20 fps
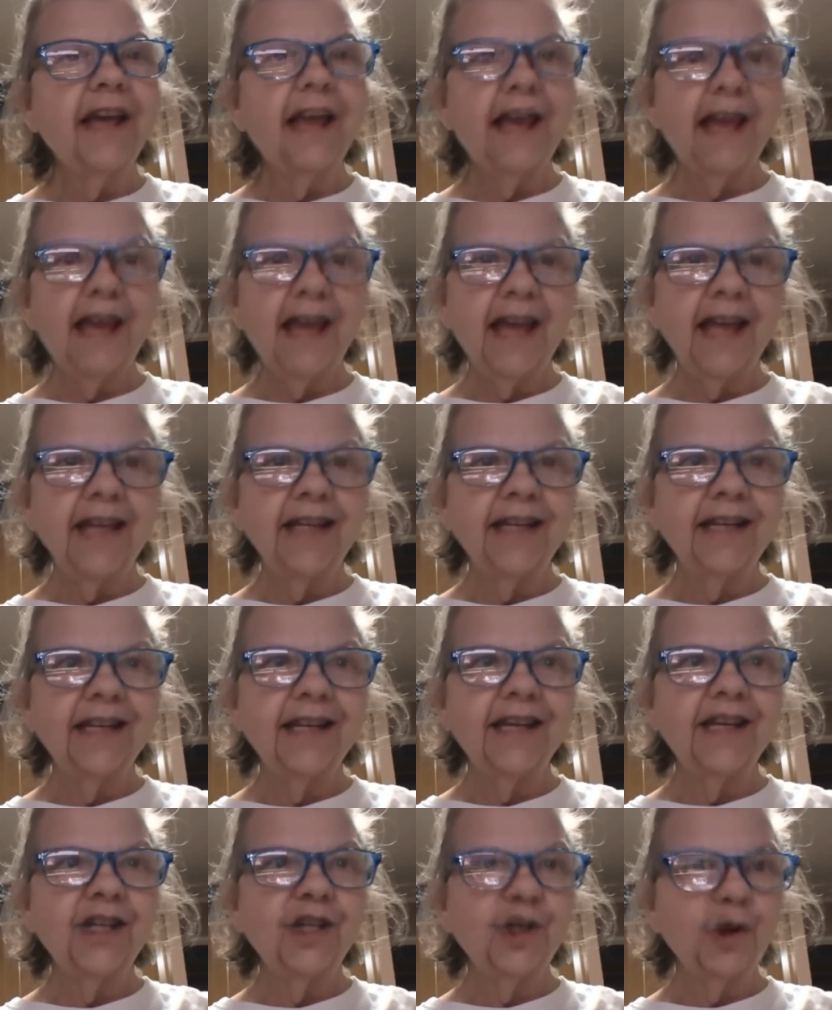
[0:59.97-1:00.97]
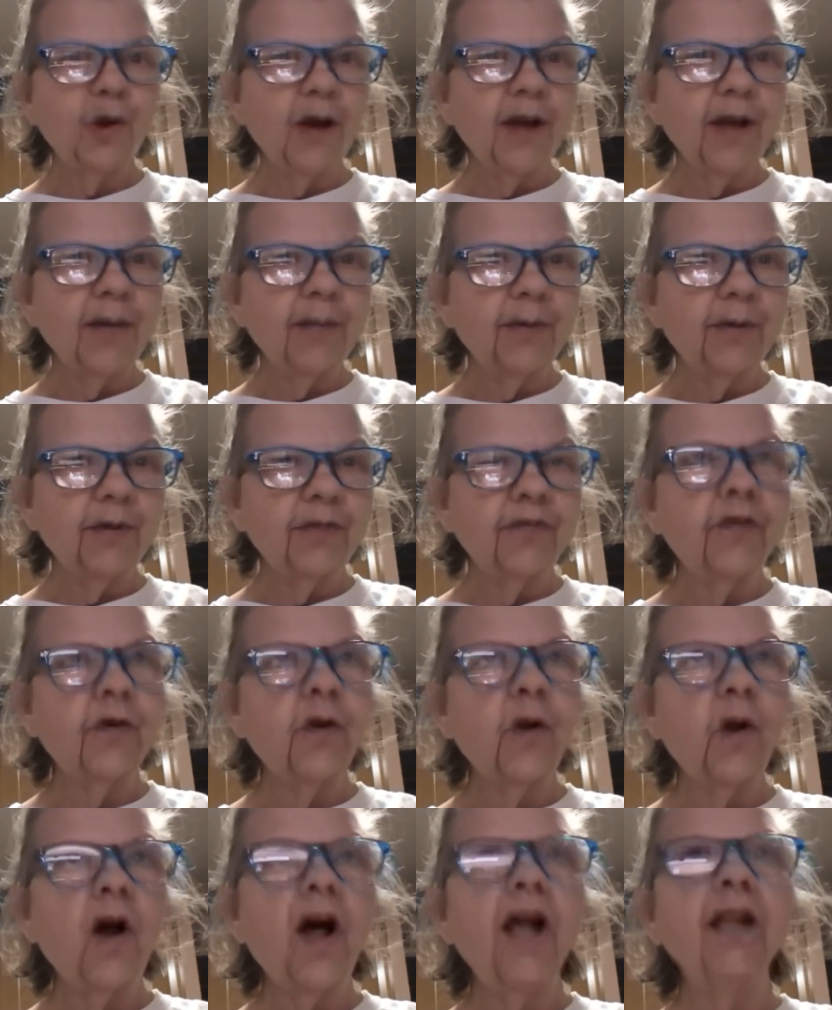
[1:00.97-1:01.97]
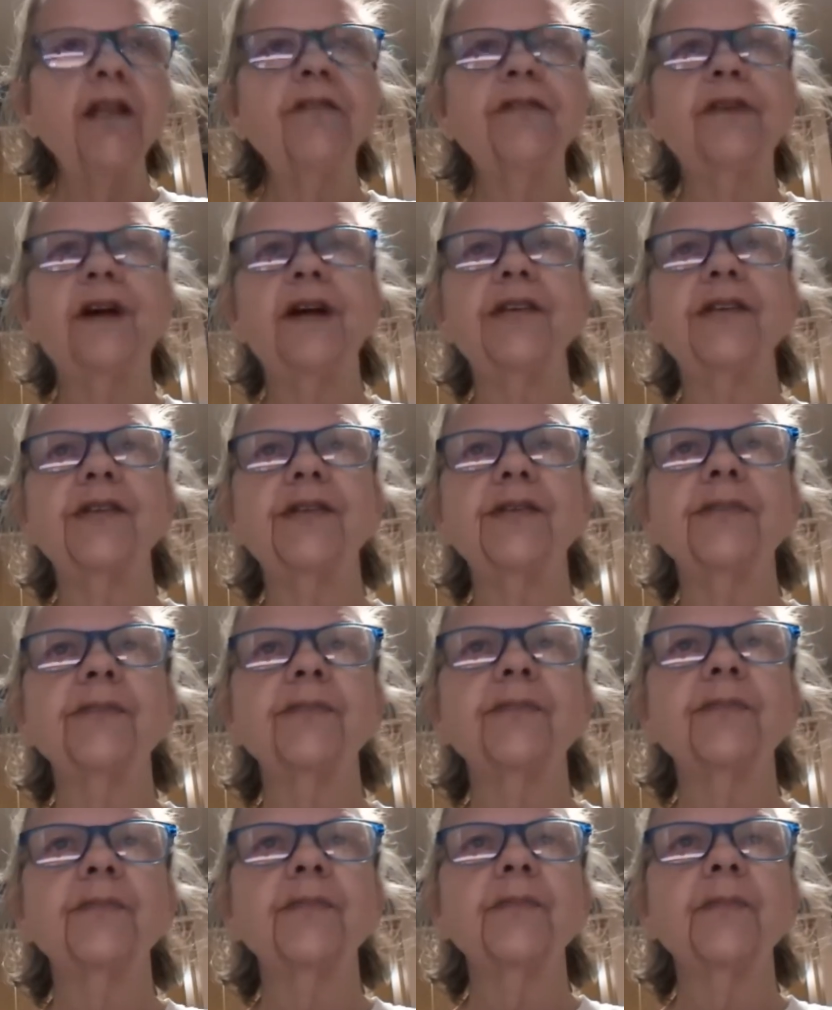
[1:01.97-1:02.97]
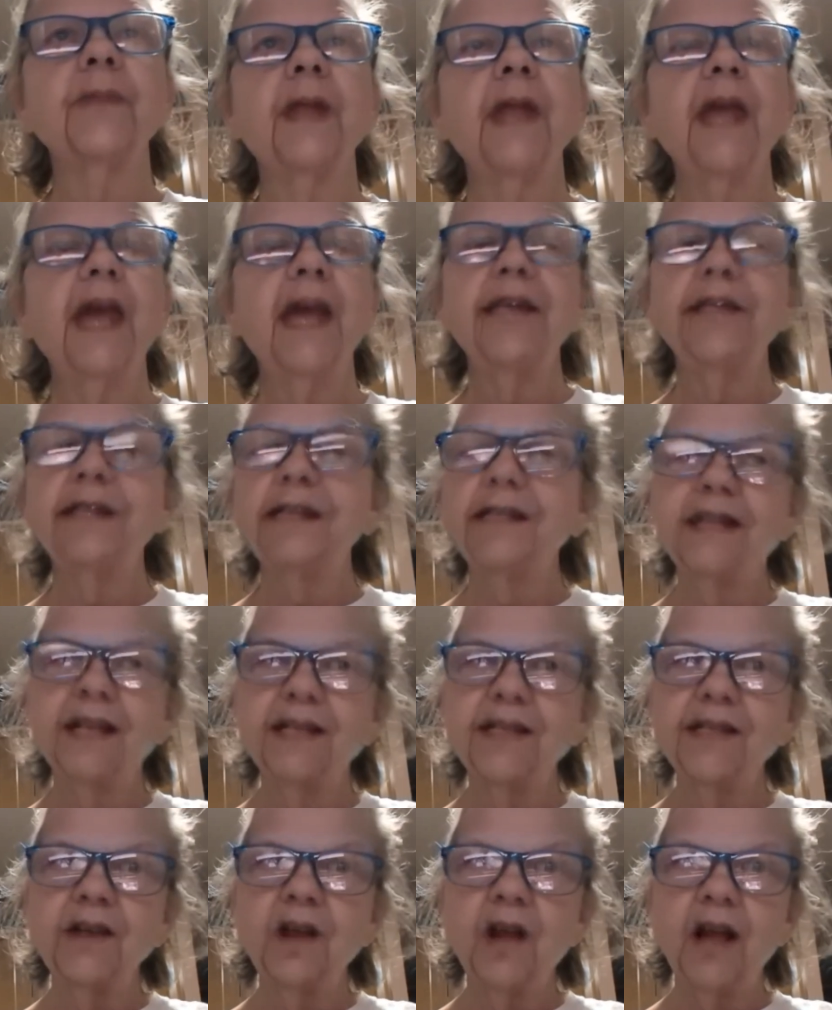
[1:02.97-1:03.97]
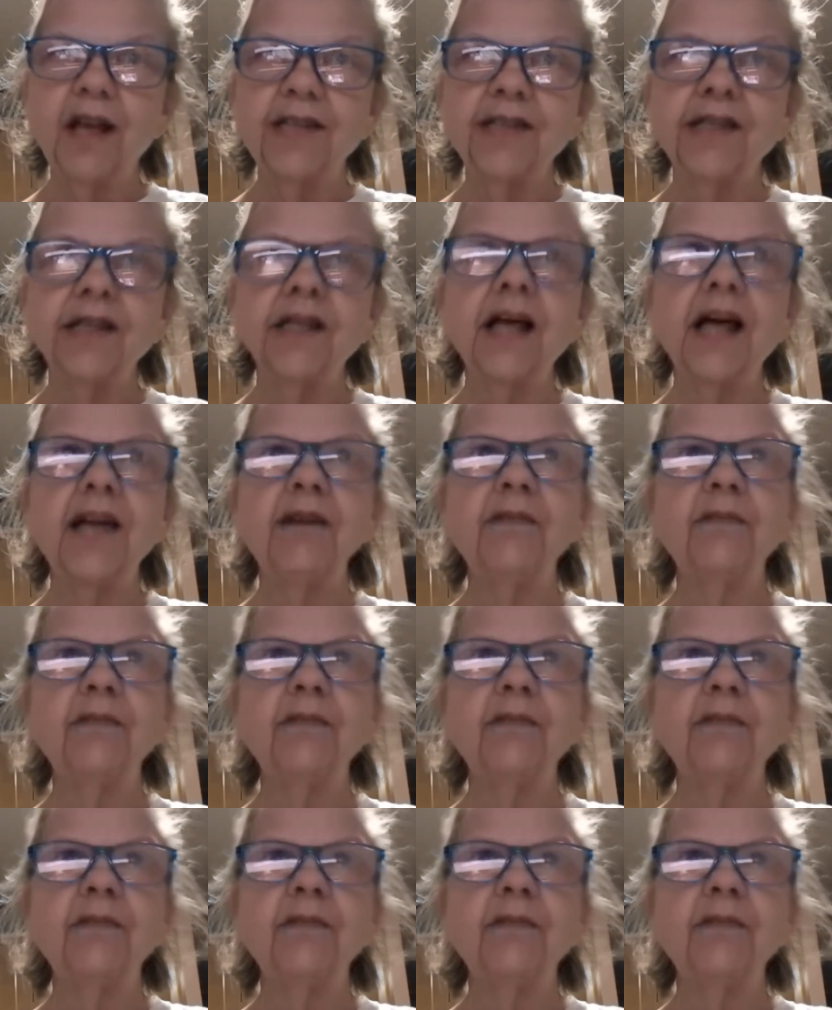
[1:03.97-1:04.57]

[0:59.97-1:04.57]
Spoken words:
and enjoyable for all of us. That doesn't cost a lot of